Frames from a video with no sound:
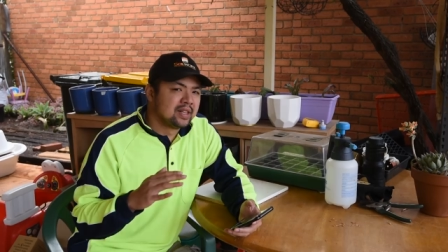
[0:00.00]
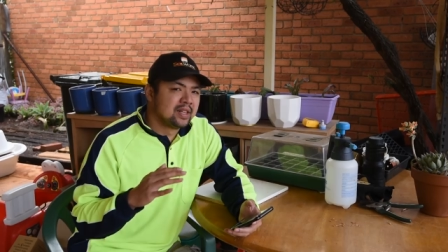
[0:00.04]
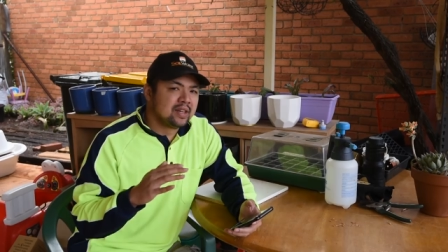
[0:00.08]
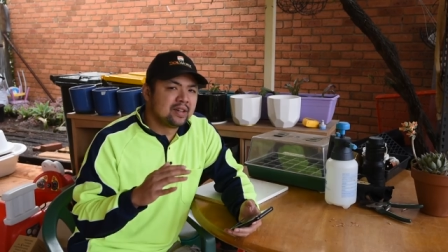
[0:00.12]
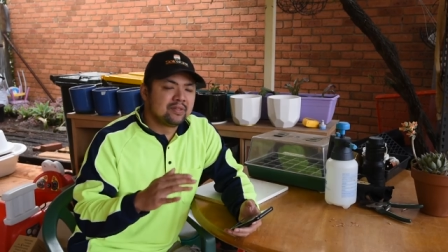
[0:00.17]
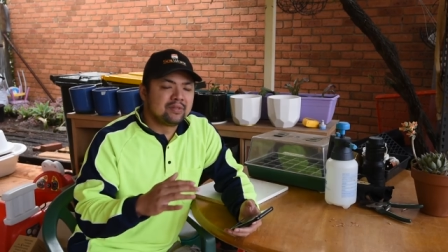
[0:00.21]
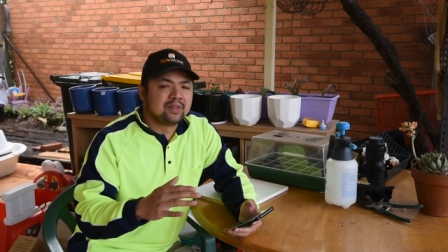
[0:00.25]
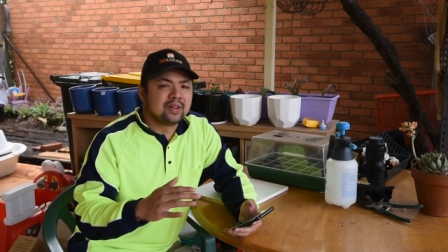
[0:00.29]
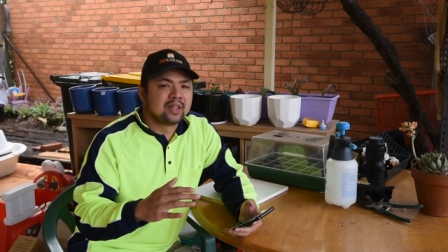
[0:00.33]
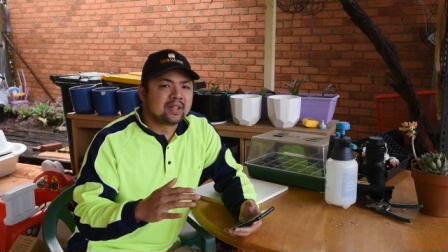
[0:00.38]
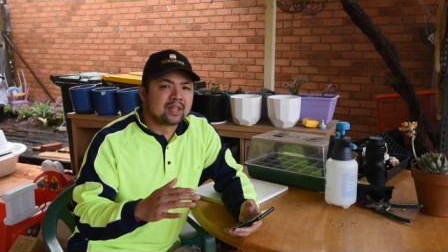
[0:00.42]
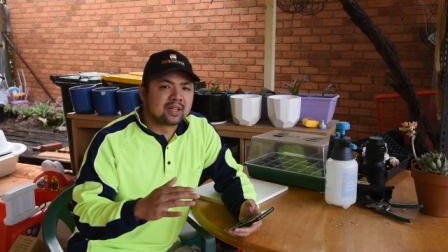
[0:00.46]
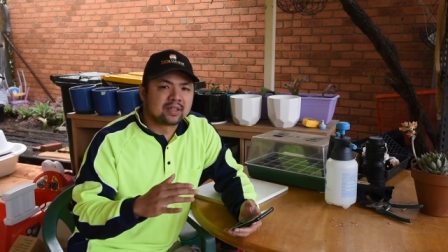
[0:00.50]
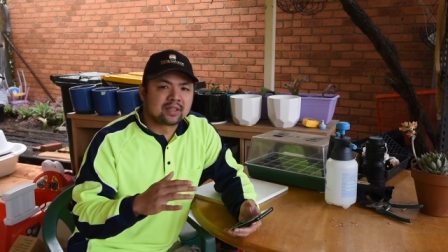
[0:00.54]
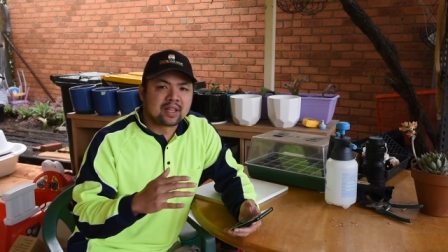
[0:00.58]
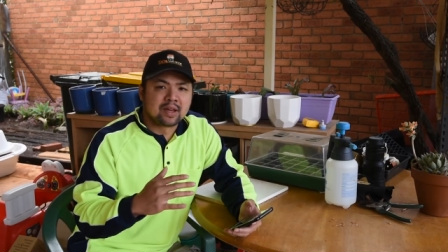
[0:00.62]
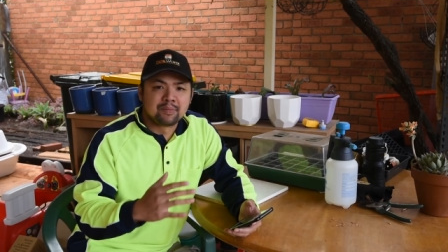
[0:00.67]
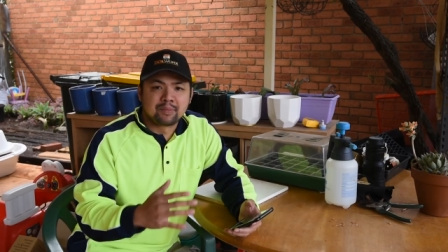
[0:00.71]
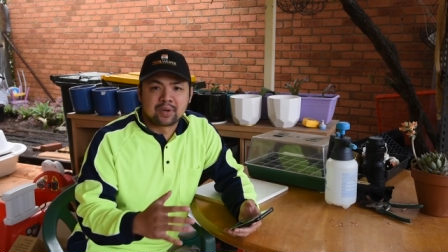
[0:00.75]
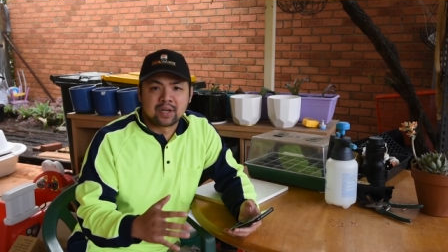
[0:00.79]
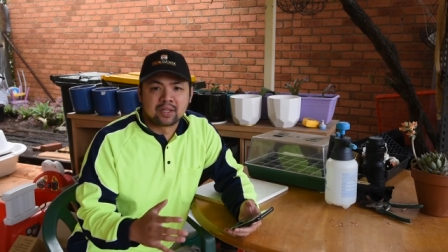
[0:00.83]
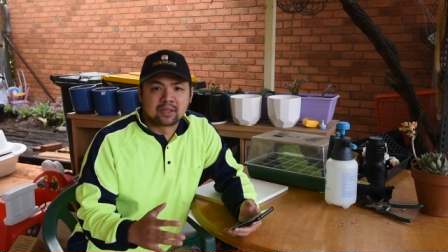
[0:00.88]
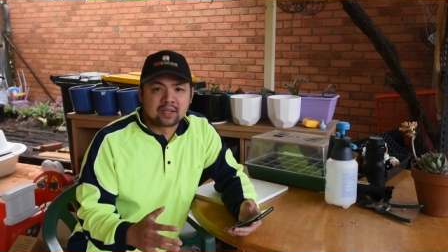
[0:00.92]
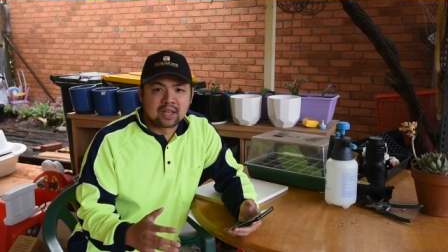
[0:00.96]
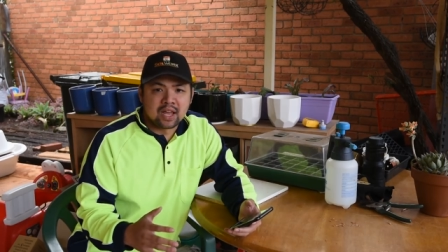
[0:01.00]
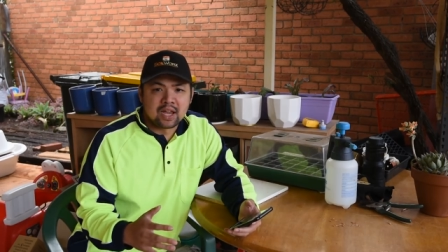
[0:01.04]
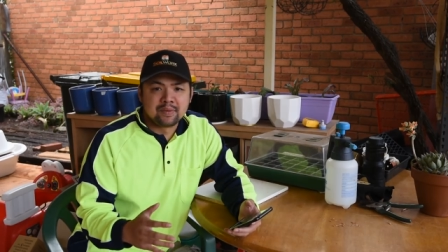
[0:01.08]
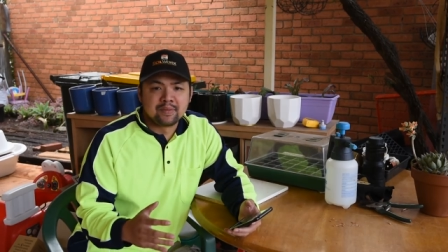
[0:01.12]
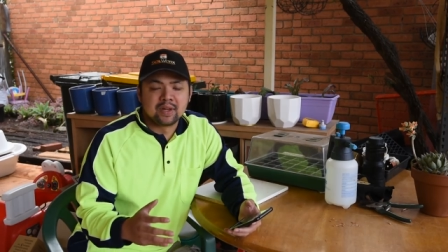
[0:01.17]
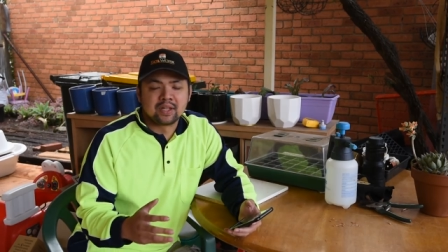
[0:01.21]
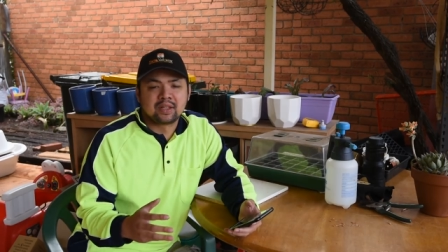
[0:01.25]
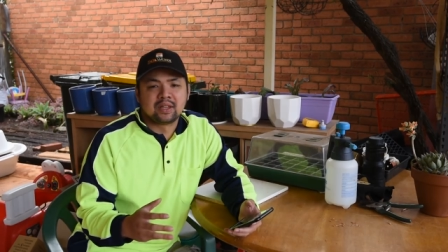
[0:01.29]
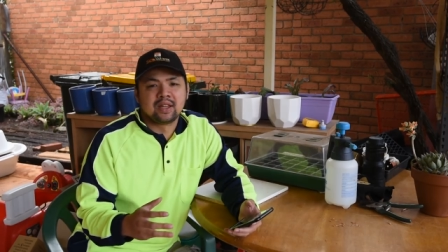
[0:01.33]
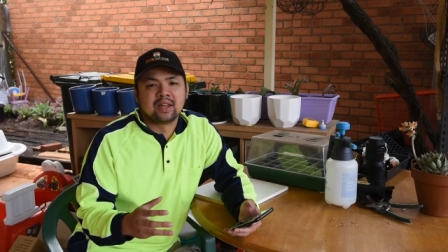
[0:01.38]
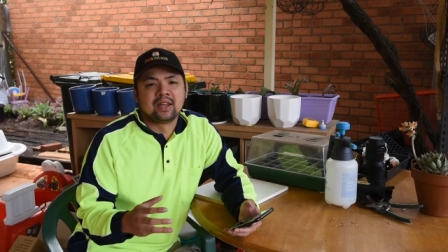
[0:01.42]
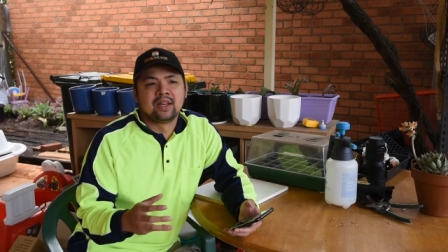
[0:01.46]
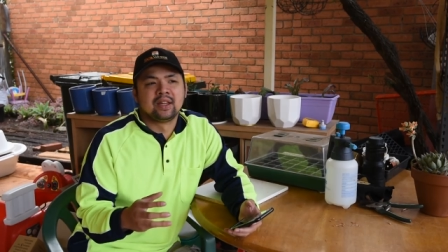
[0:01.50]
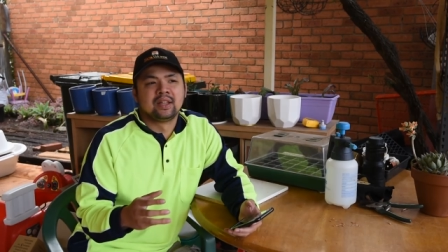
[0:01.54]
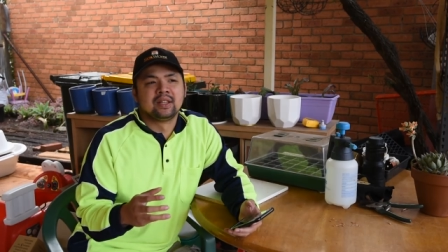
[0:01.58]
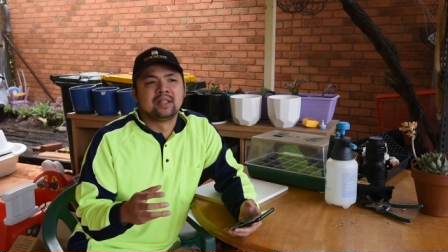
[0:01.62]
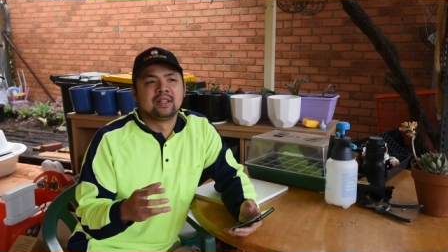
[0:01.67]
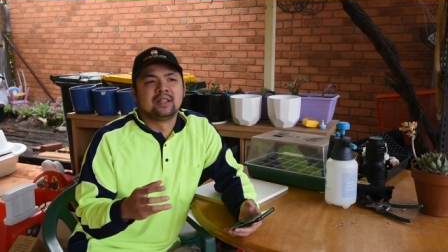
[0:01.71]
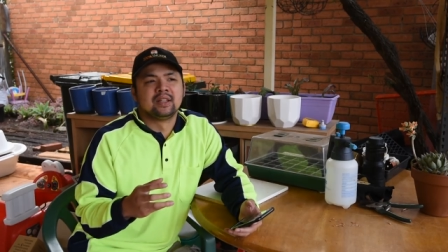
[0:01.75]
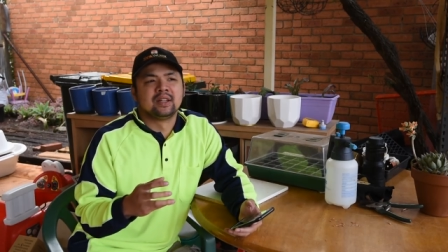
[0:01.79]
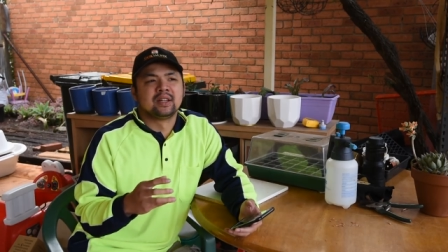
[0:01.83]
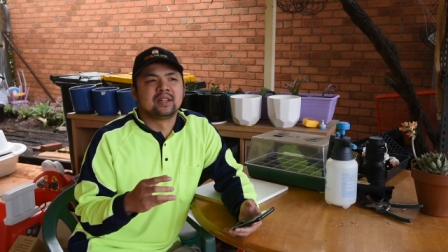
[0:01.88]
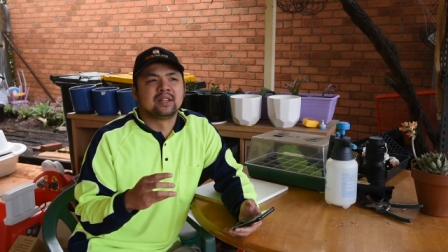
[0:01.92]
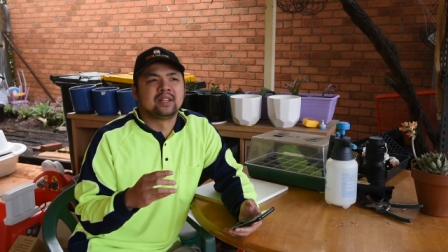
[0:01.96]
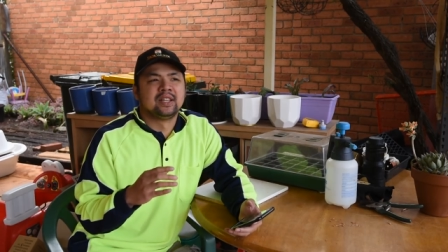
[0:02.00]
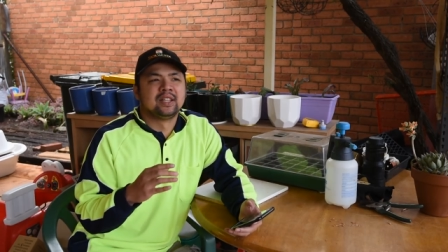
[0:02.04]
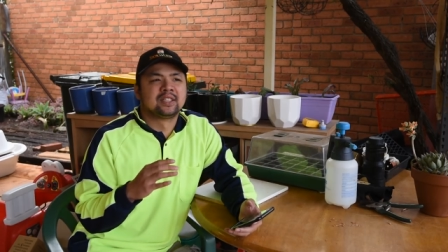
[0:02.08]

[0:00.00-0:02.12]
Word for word: live in a temperate climate and